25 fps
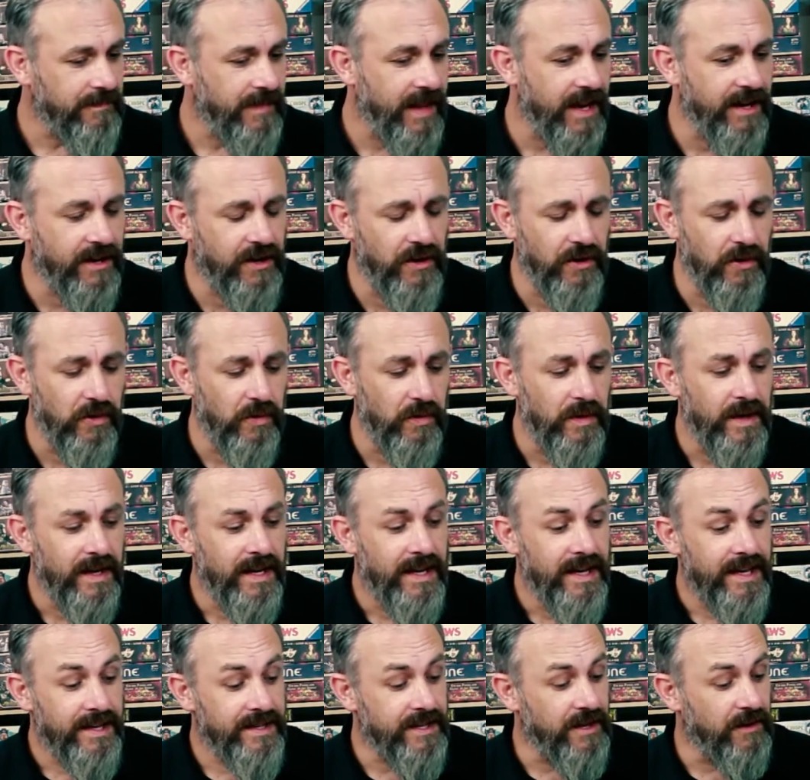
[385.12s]
Cool.
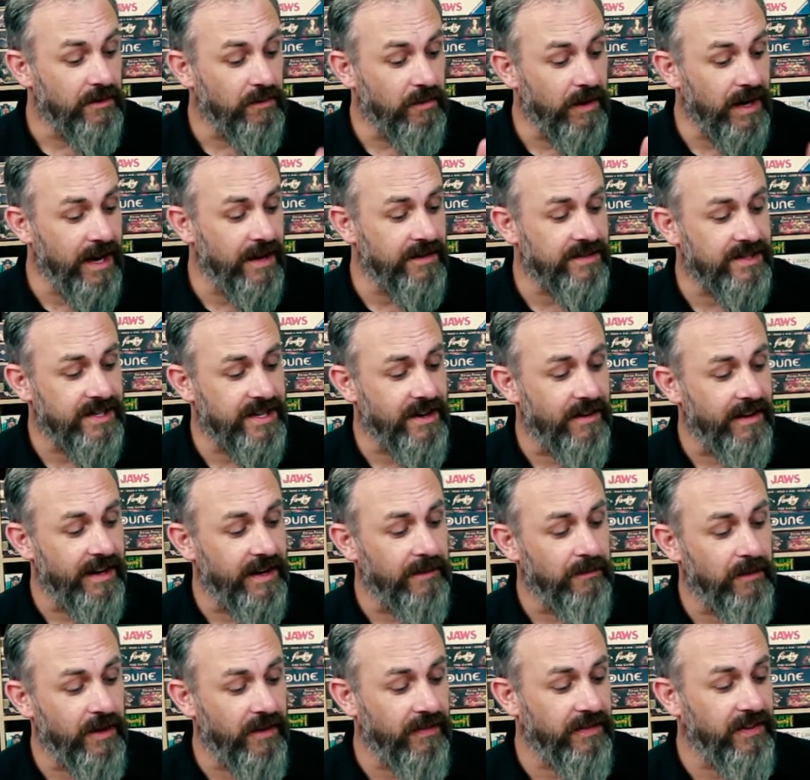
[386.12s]
So what else is going
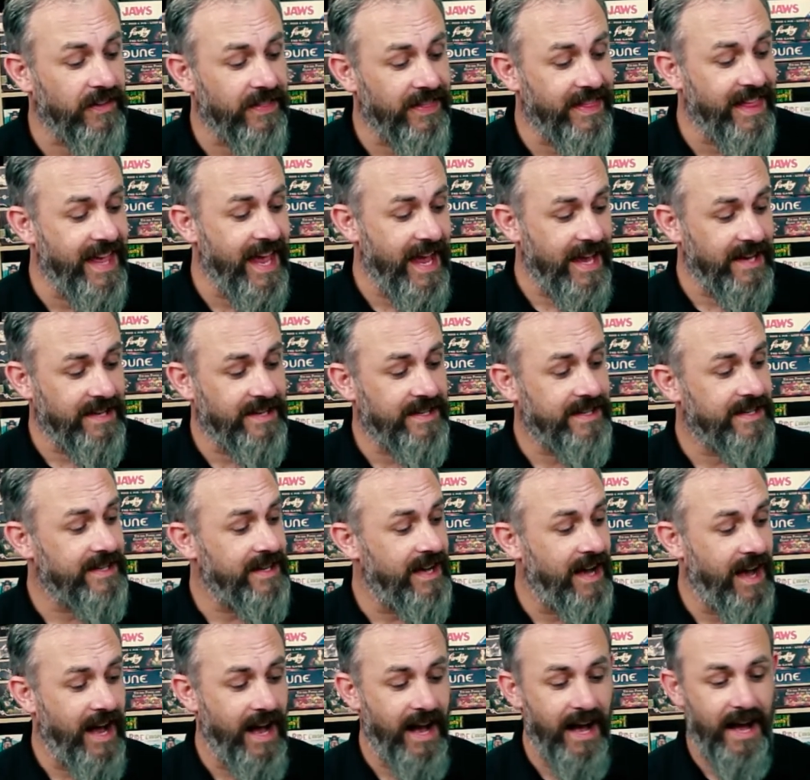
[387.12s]
on? Well, I've got this.
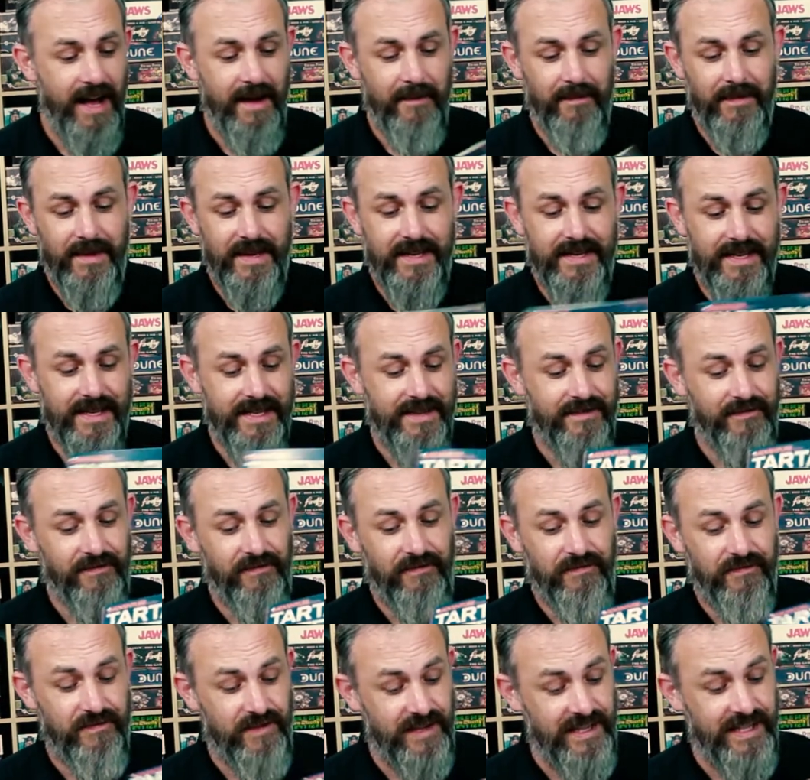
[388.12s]

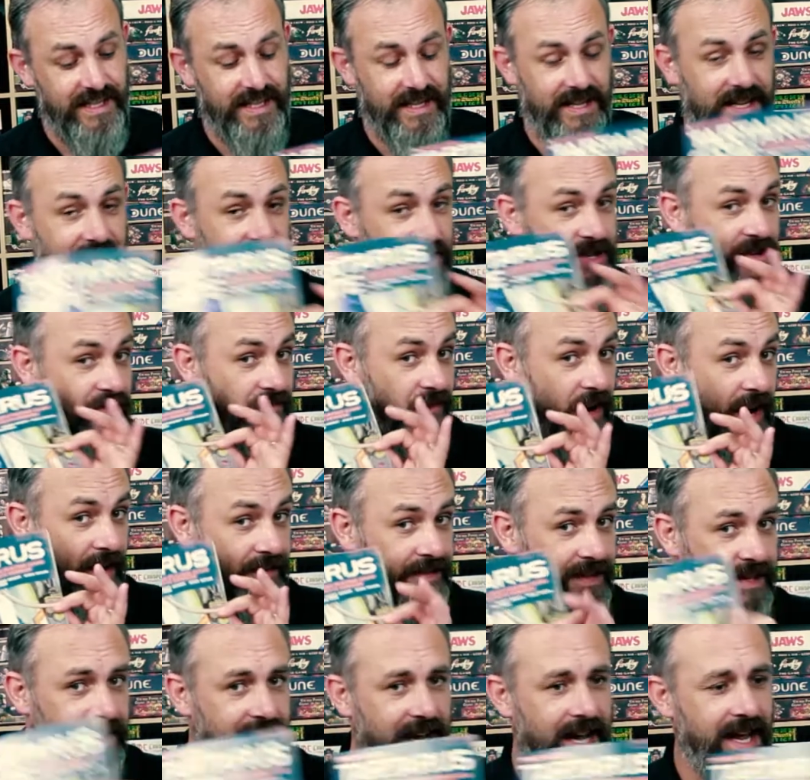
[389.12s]
This literally
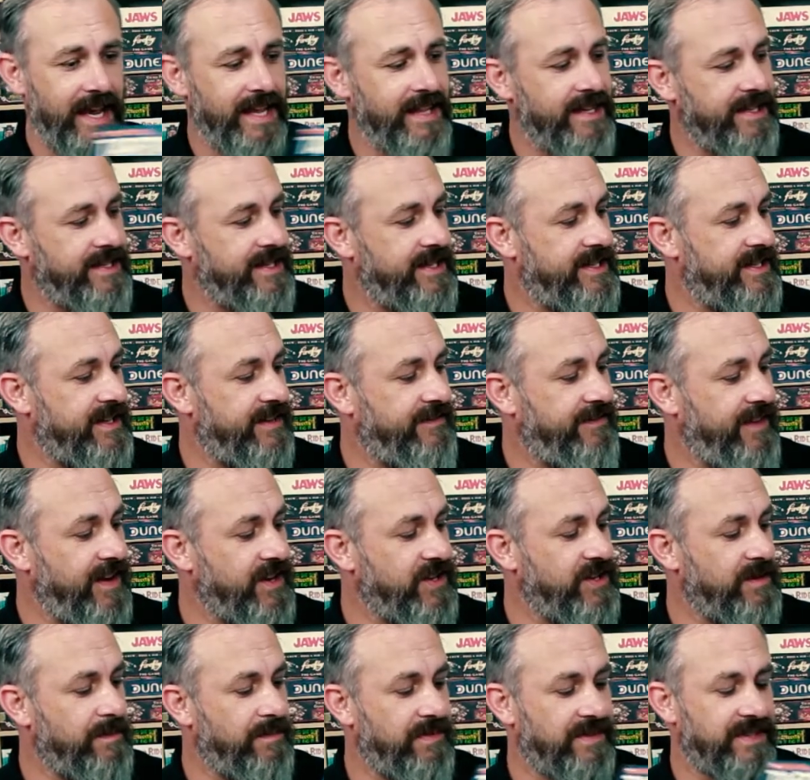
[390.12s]
arrived today. This is
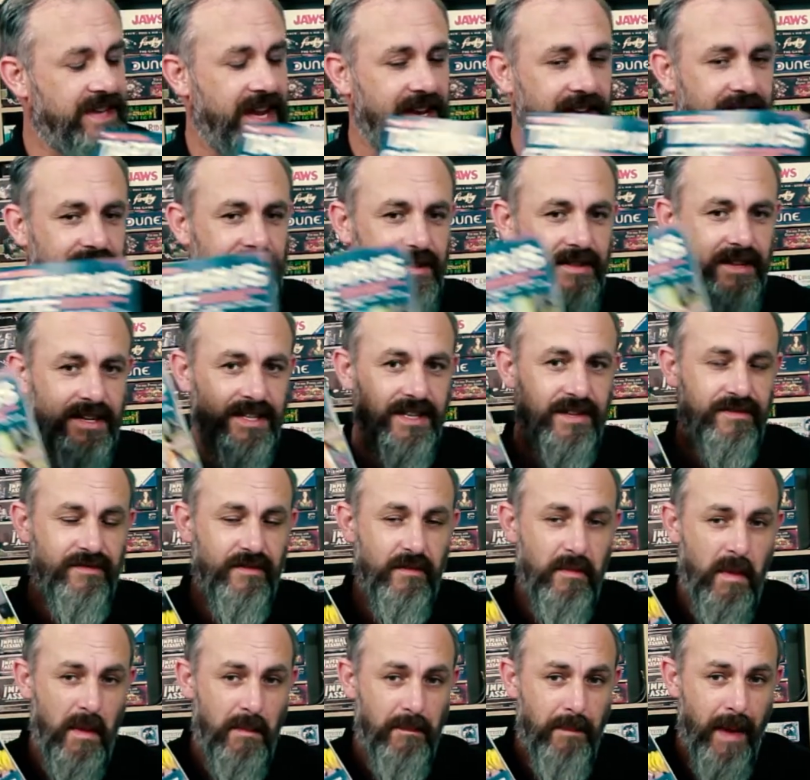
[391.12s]
Adventure Presents. So this is
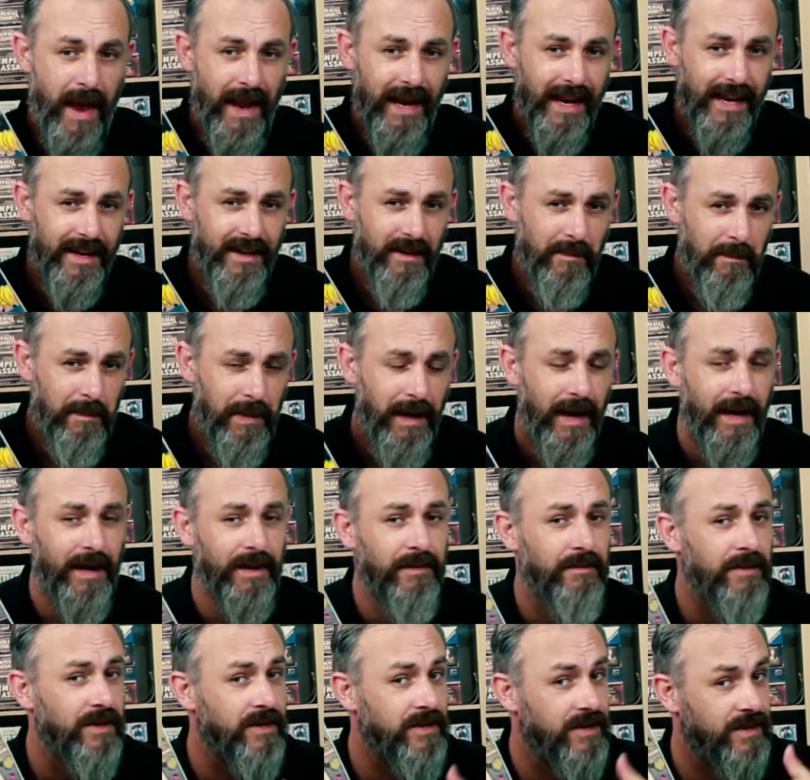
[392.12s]
from Rebellion
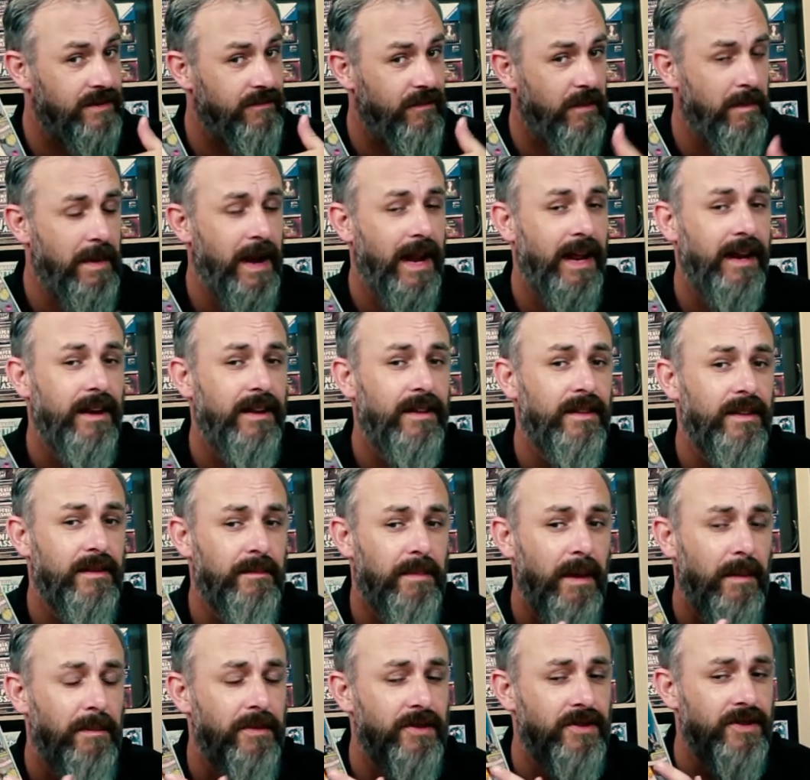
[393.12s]
Unplugged, which is Rebellion are the
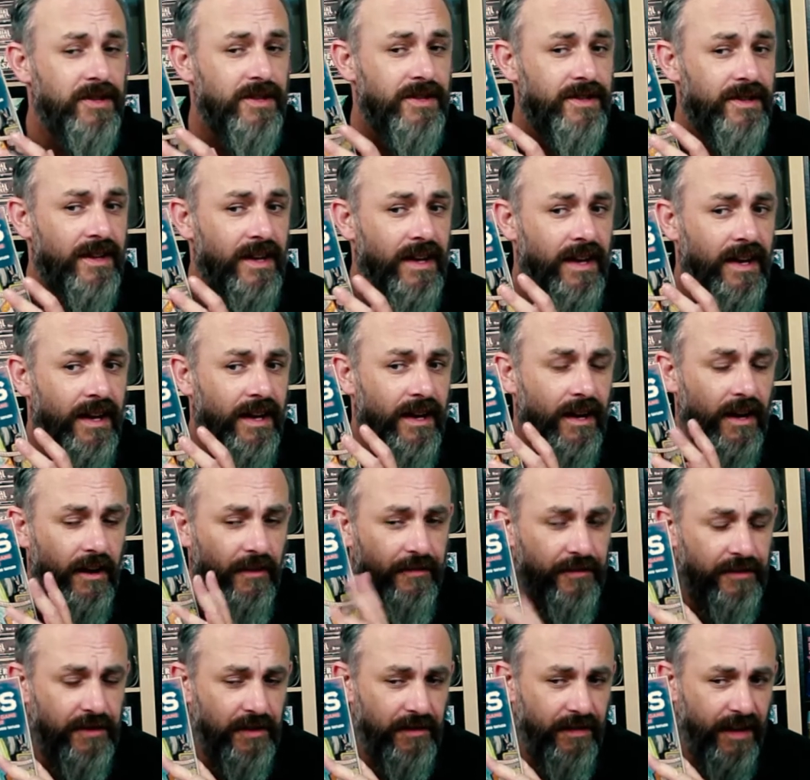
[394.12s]
publishers
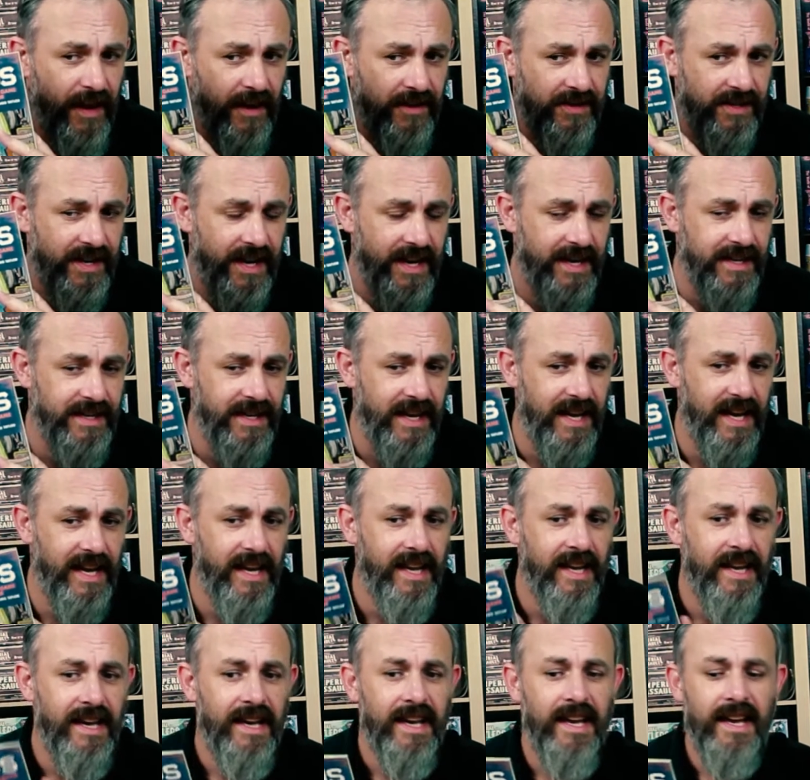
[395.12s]
of 2000
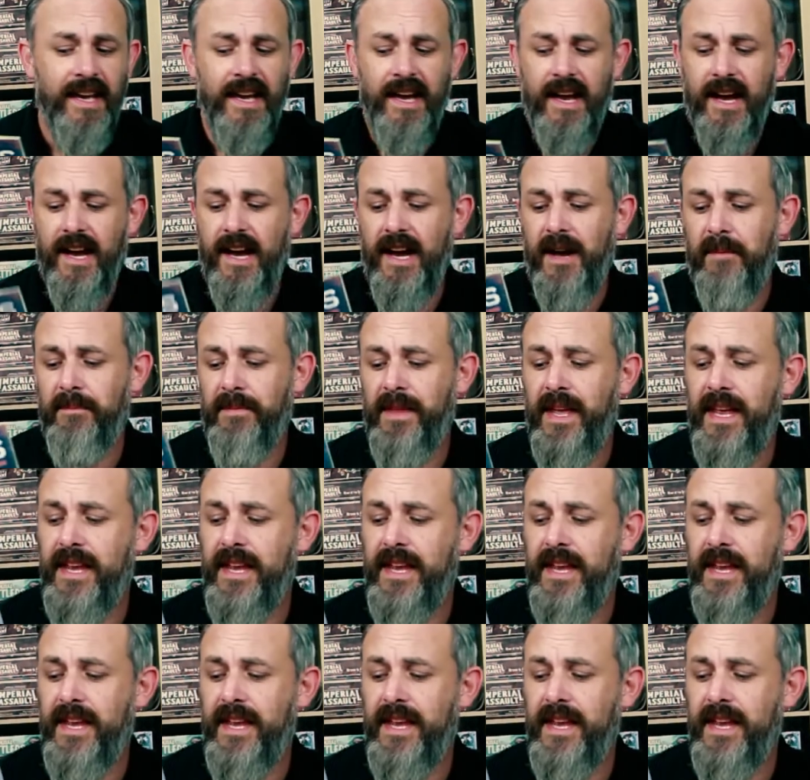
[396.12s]
AD.